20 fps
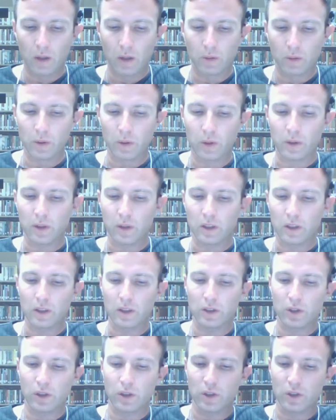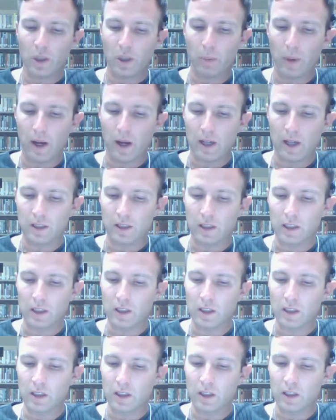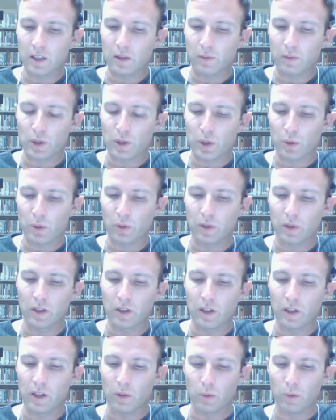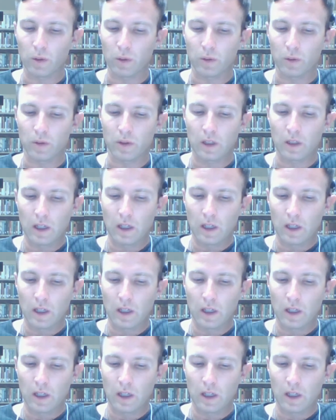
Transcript: with search capacity in the virtual internet world.